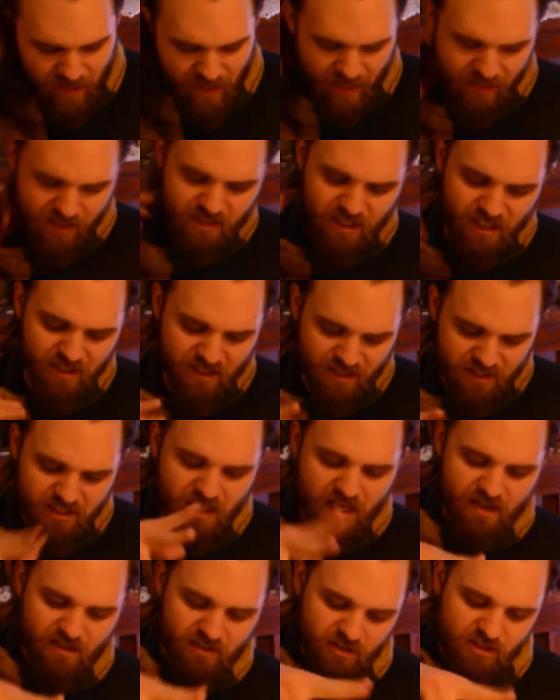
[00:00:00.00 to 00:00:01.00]
and cut his
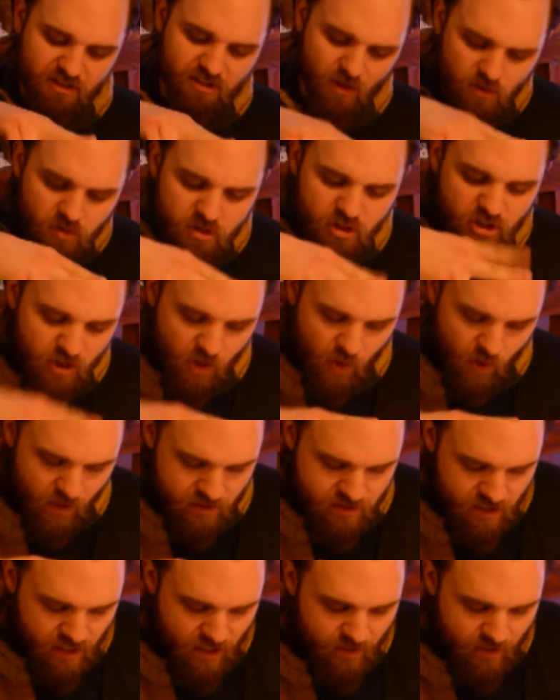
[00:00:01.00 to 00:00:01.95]
hair so short